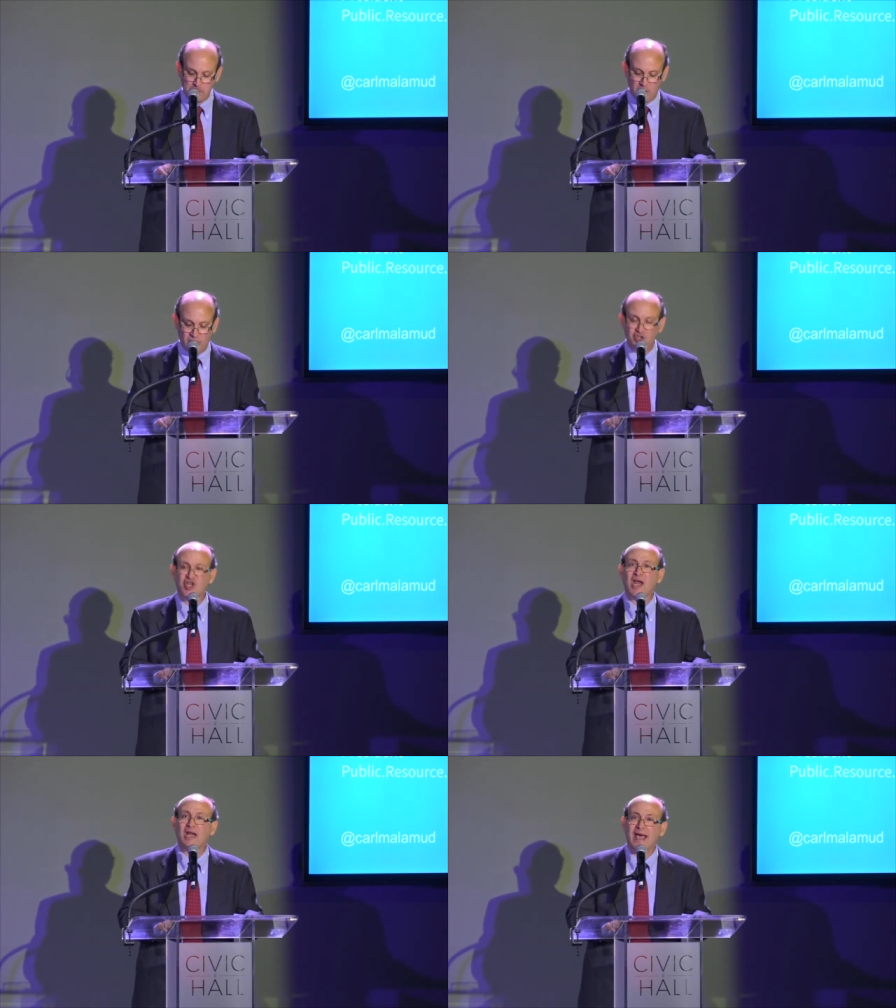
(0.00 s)
that
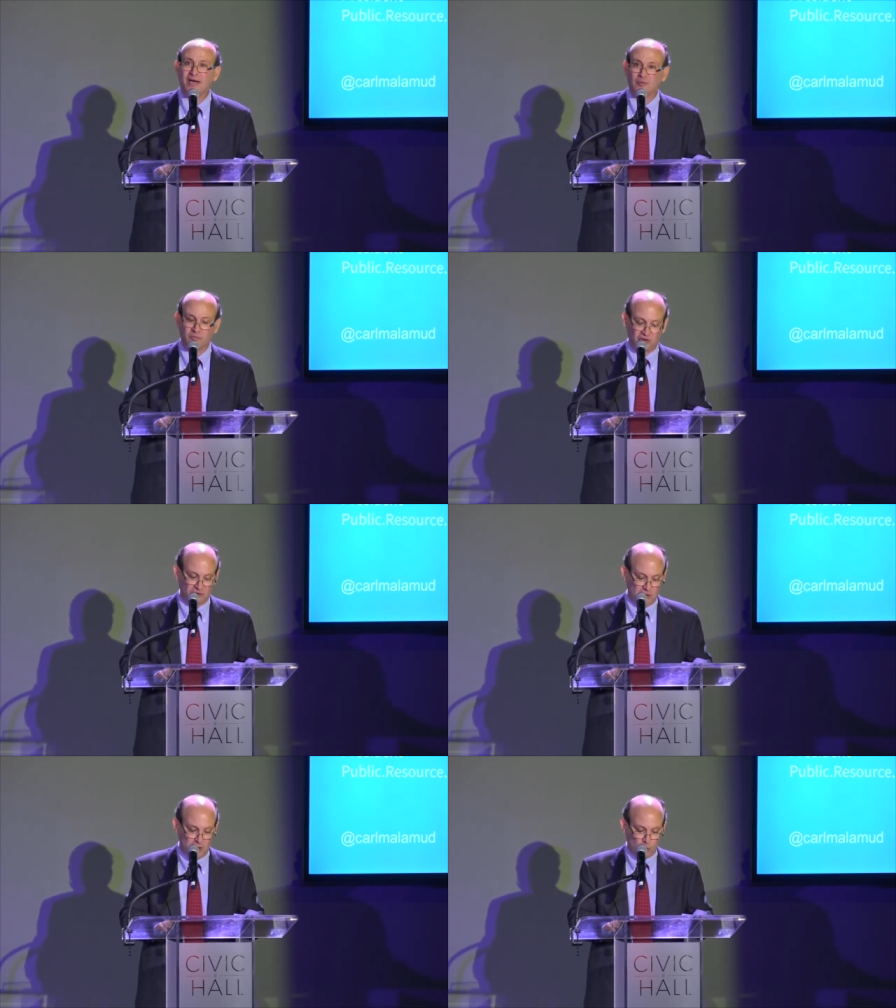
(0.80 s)
Jane Addams
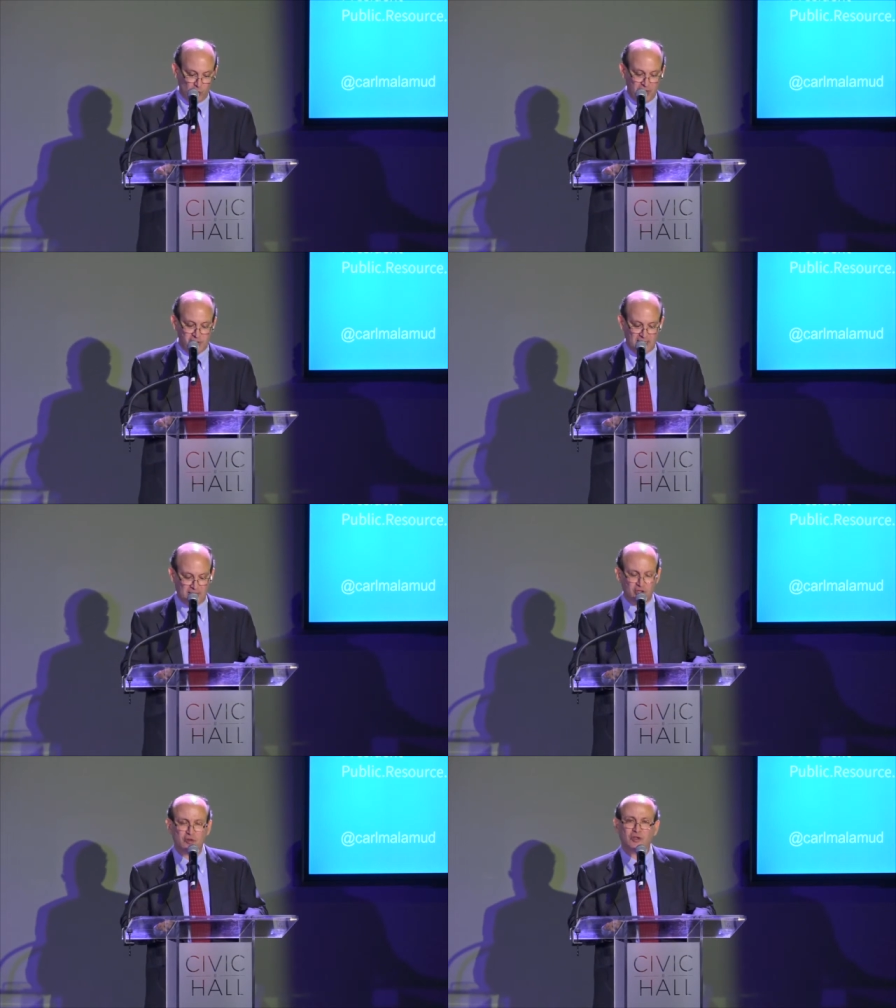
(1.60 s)
reached
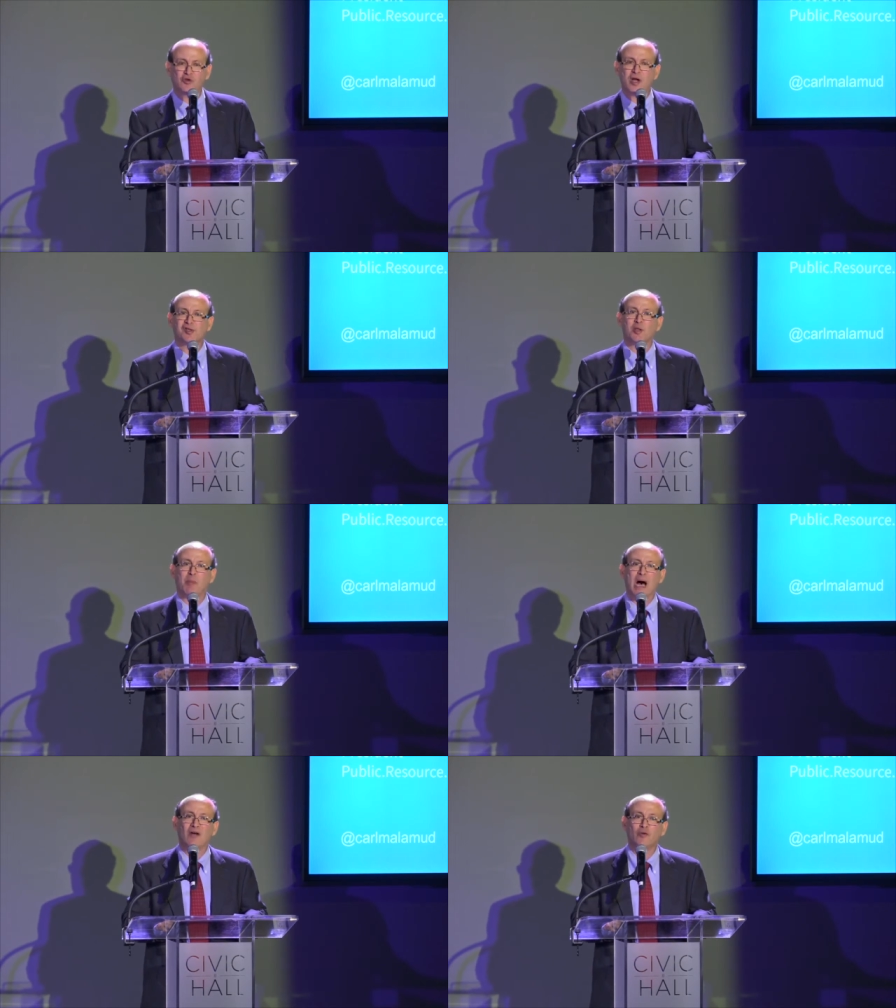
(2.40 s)
out to address the
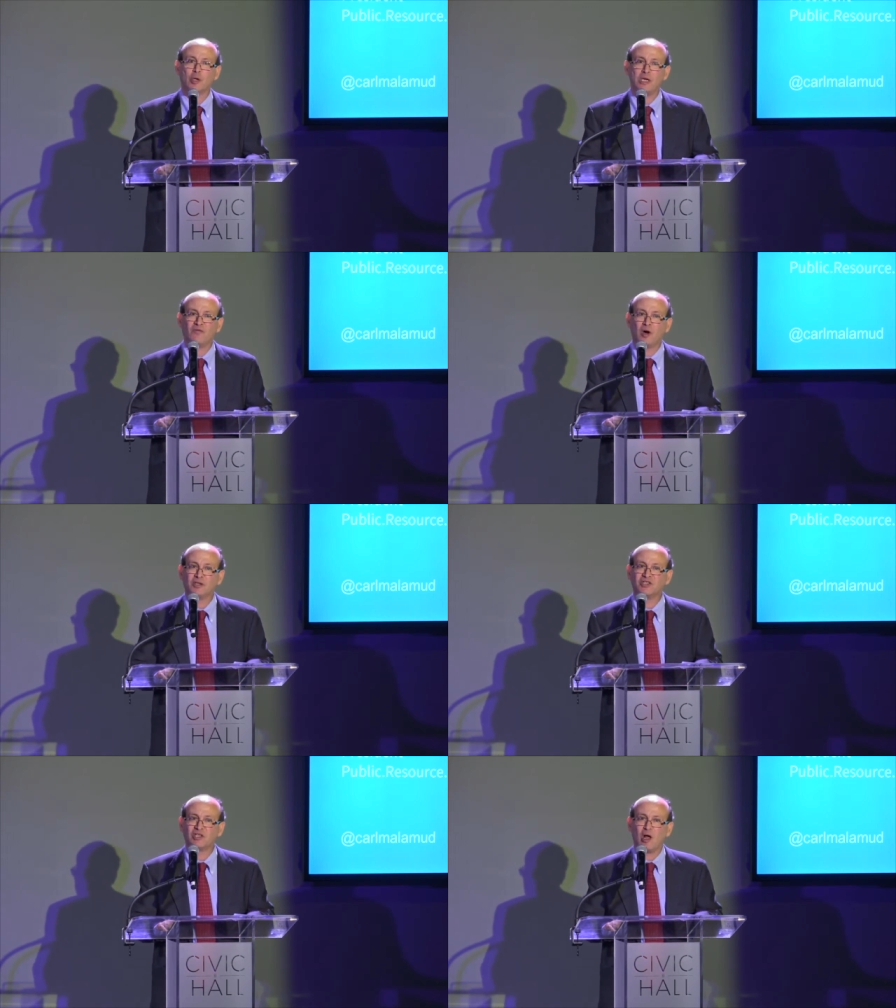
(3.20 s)
poverty of our
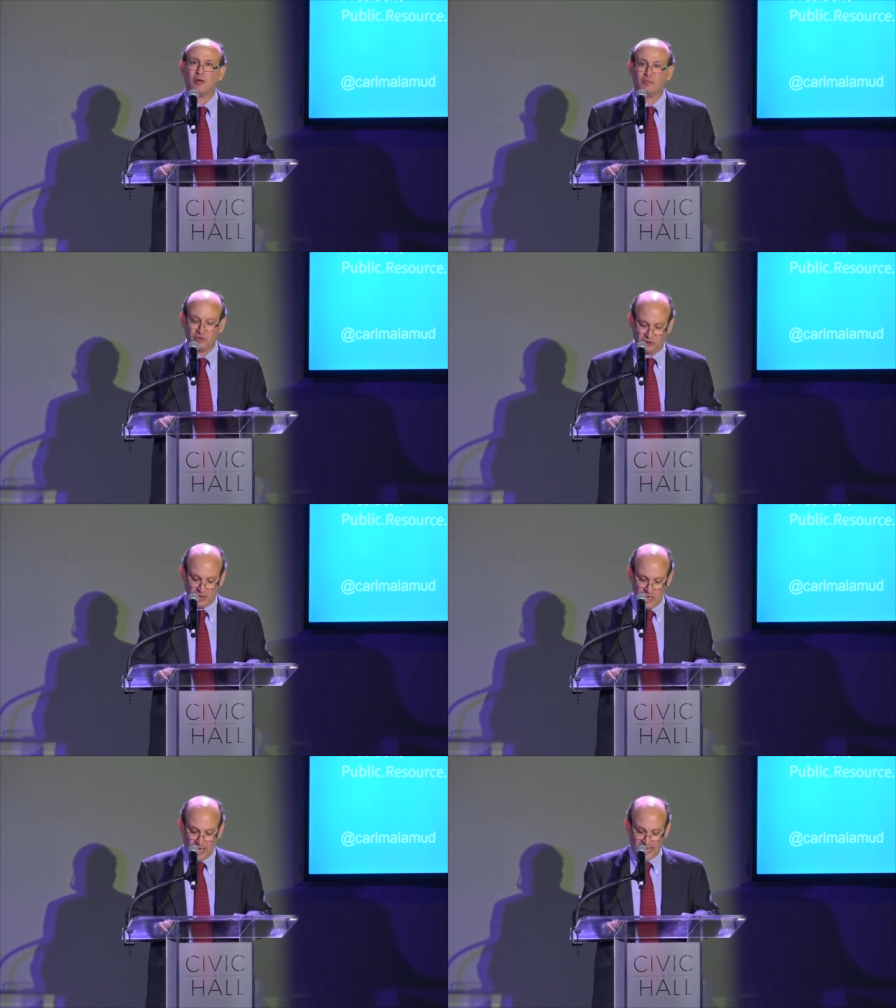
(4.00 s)
slums.
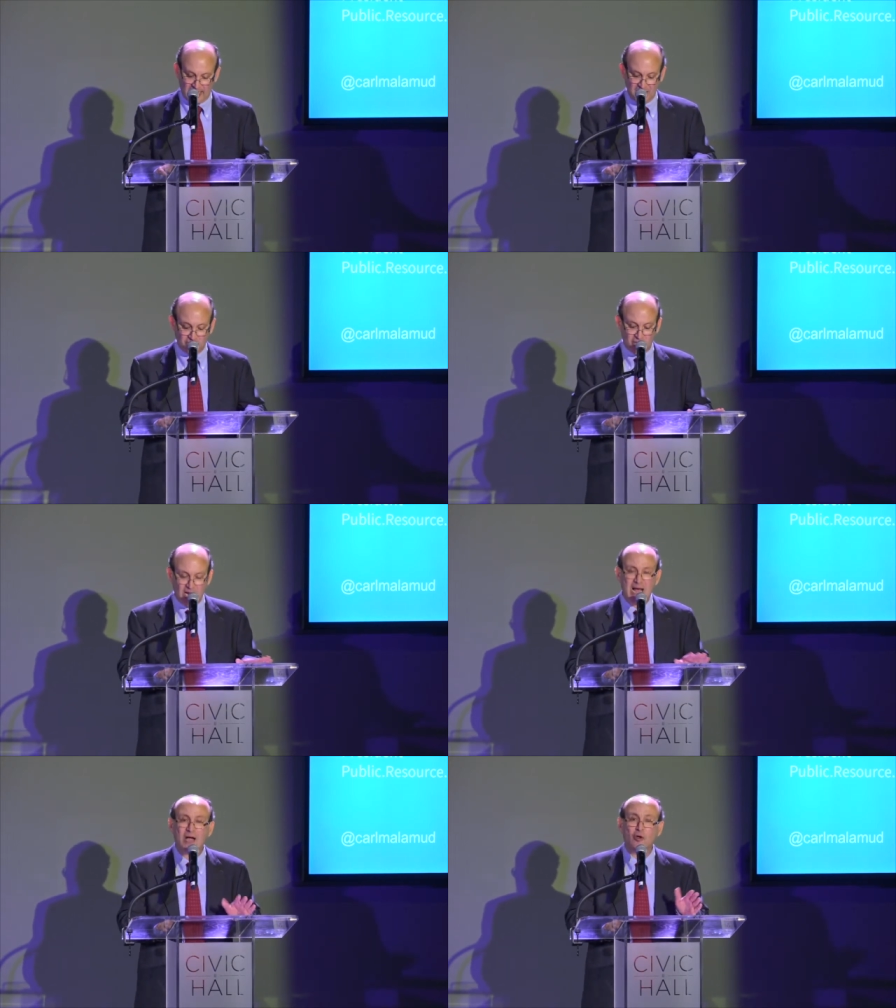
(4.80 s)
And in
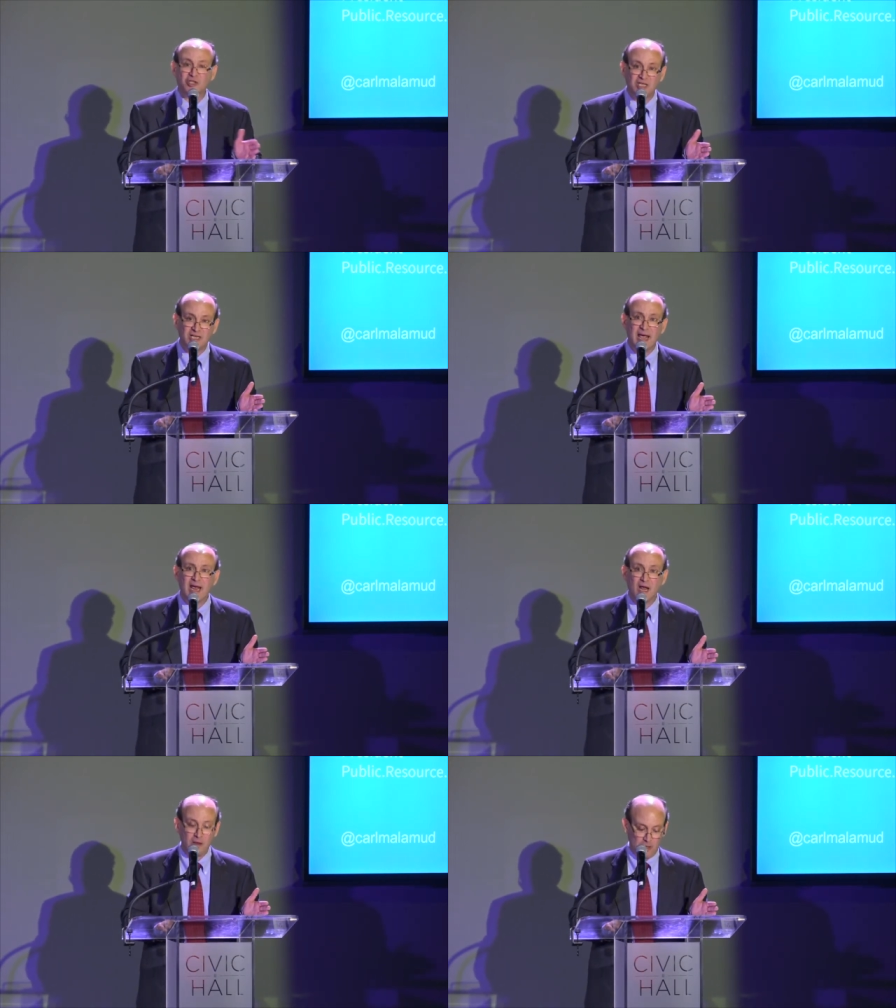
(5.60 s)
Chicago
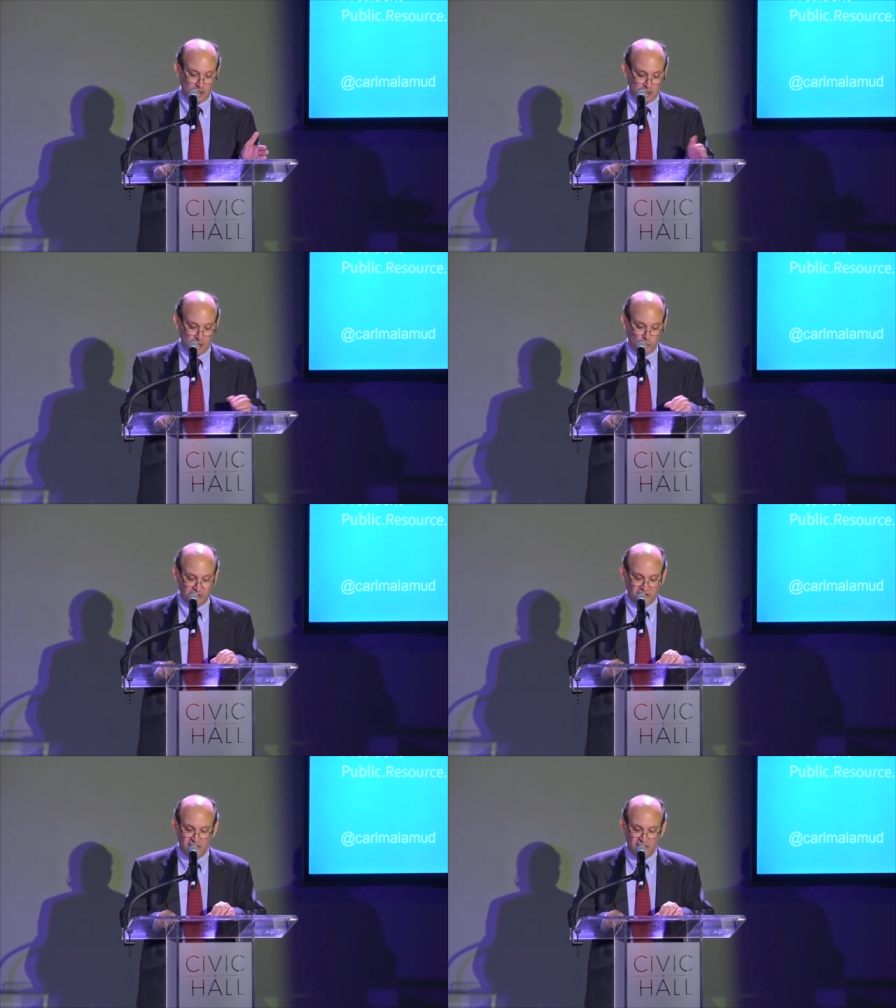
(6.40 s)
today, we see